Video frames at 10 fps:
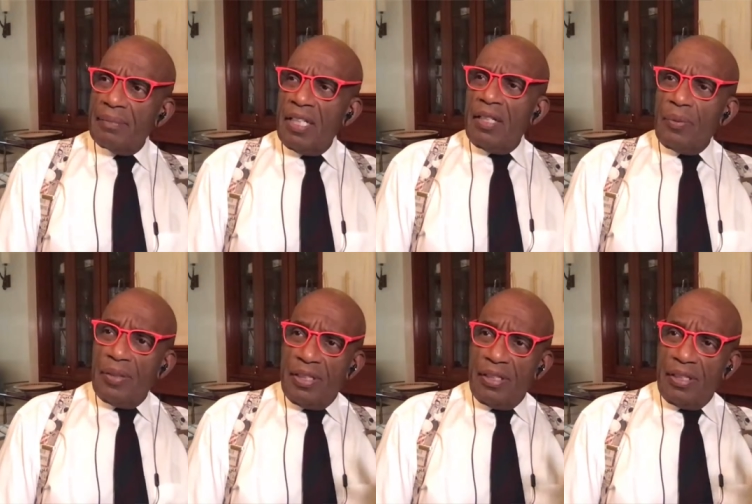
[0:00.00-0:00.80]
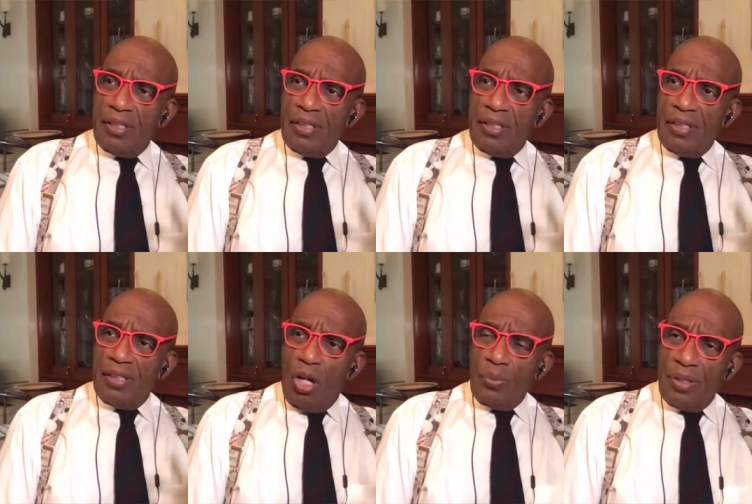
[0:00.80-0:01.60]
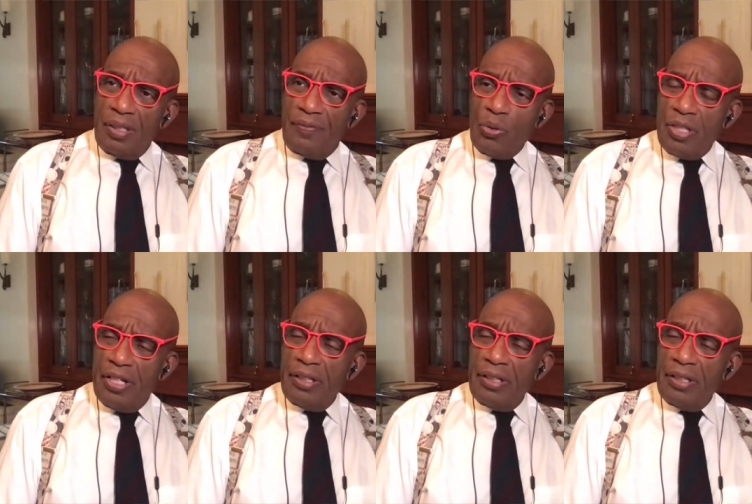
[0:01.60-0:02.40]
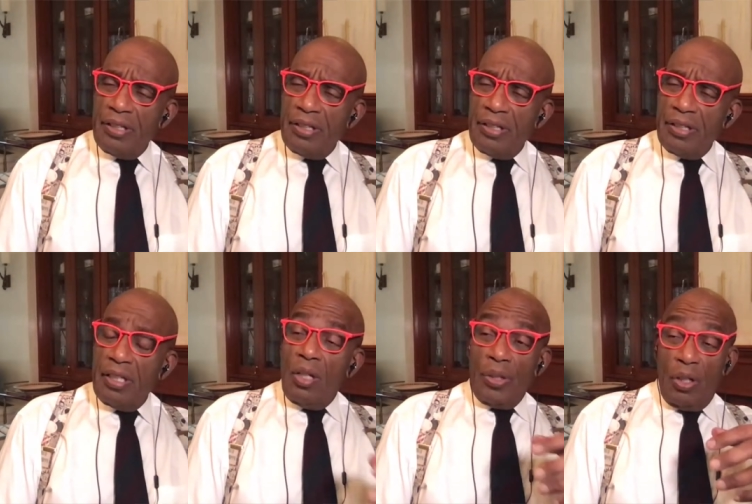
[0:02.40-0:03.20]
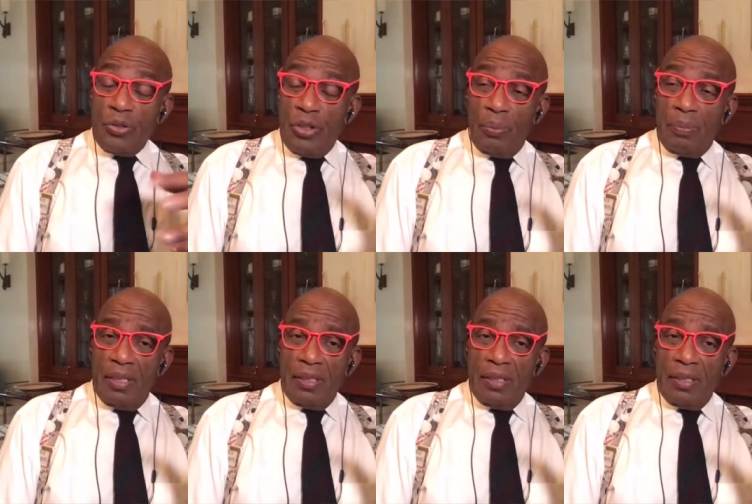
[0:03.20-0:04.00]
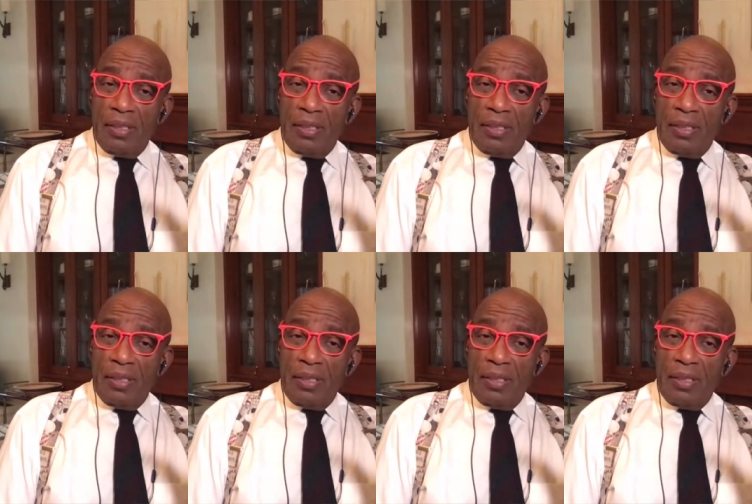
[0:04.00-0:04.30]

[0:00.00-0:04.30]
uh, we, we talked with the folks there. We also uh,